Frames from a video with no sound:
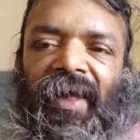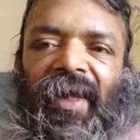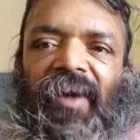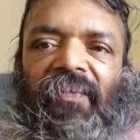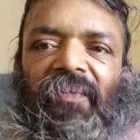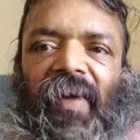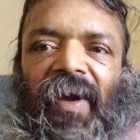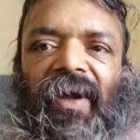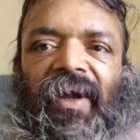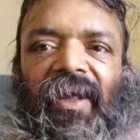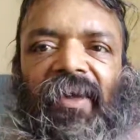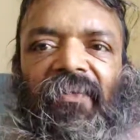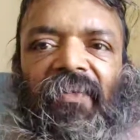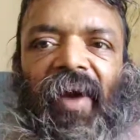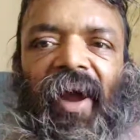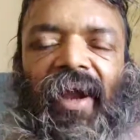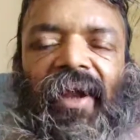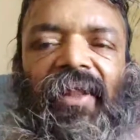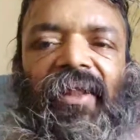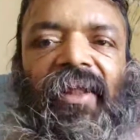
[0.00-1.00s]
if I
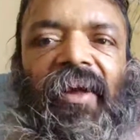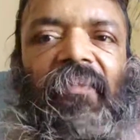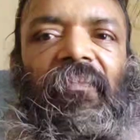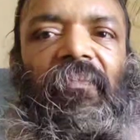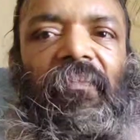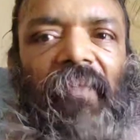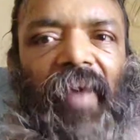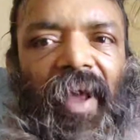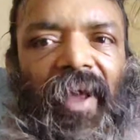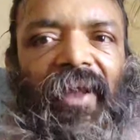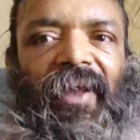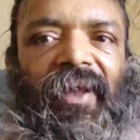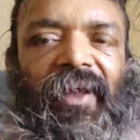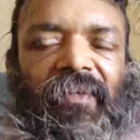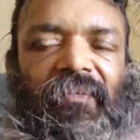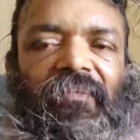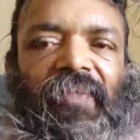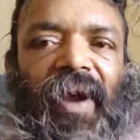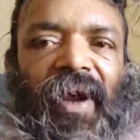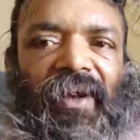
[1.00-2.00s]
divide the
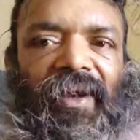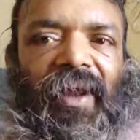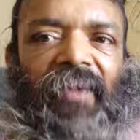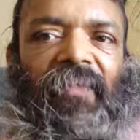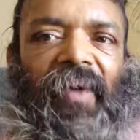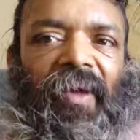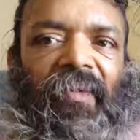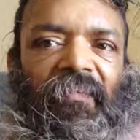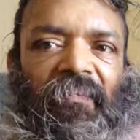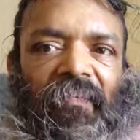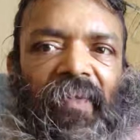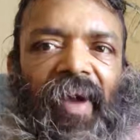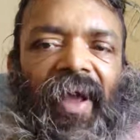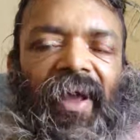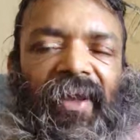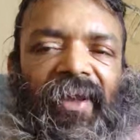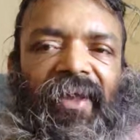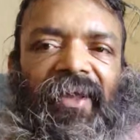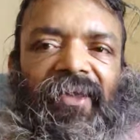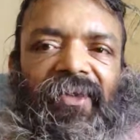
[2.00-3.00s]
vector by
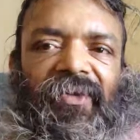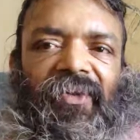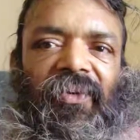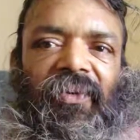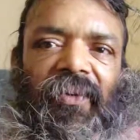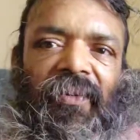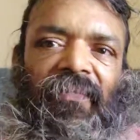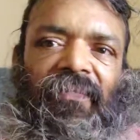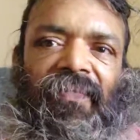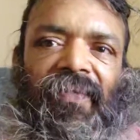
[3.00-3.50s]
magnitude,